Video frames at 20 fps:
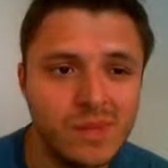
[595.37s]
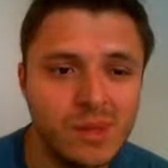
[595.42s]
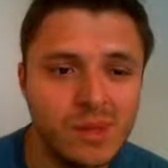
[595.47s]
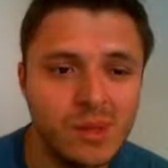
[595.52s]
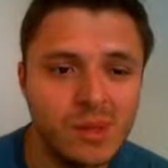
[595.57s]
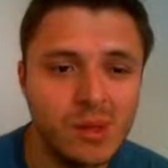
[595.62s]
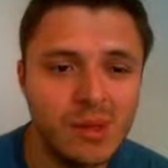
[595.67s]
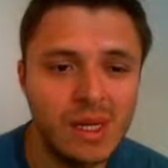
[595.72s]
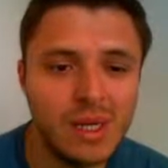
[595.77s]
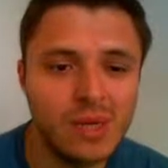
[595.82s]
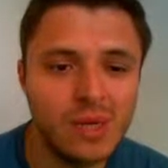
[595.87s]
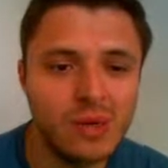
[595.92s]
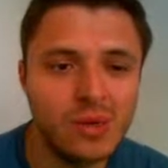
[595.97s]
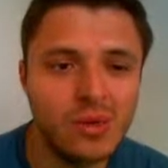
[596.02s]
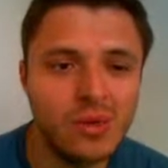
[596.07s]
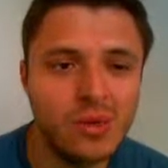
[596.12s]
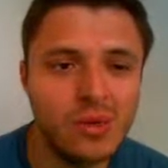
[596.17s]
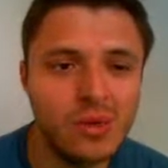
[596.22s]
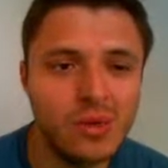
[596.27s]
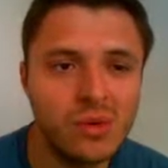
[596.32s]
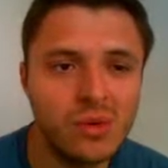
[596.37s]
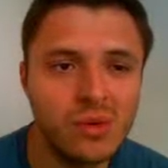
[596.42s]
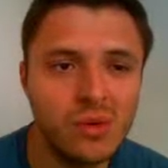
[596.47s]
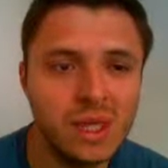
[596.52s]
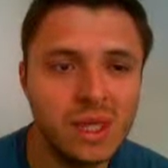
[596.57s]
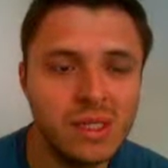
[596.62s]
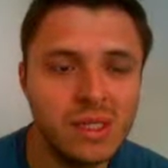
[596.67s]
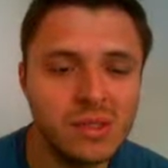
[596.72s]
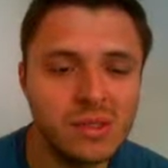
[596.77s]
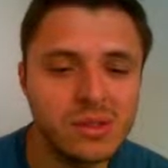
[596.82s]
What about
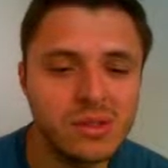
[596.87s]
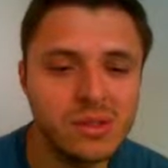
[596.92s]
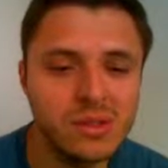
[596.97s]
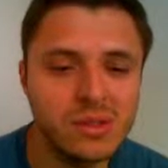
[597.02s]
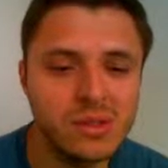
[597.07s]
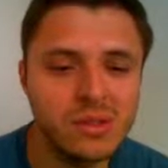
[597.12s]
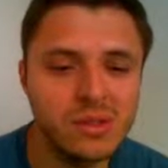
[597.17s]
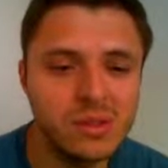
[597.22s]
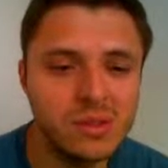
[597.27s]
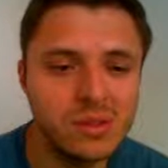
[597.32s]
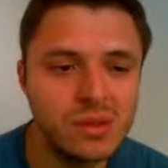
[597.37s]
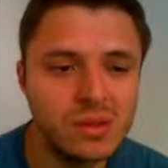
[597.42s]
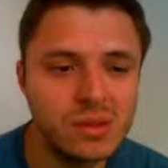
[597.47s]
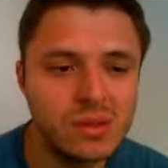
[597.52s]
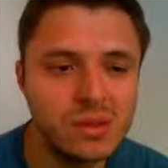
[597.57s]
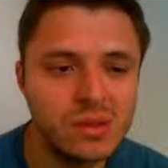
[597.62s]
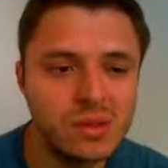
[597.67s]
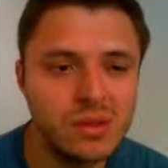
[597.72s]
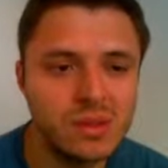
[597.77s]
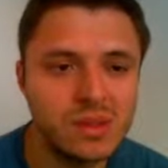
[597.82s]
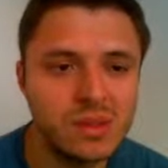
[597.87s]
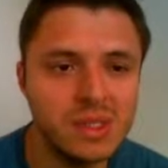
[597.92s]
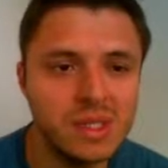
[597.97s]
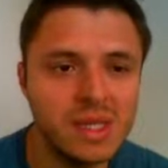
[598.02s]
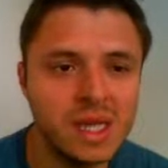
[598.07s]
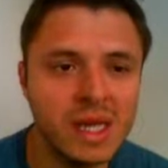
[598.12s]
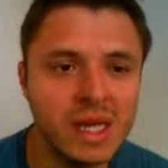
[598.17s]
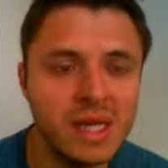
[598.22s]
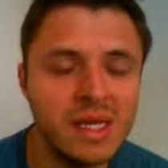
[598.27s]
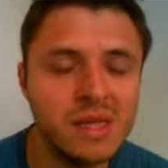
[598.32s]
queen to
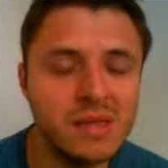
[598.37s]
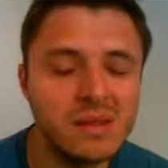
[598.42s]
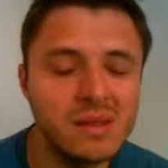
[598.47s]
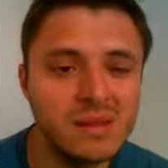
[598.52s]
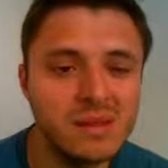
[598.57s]
c8?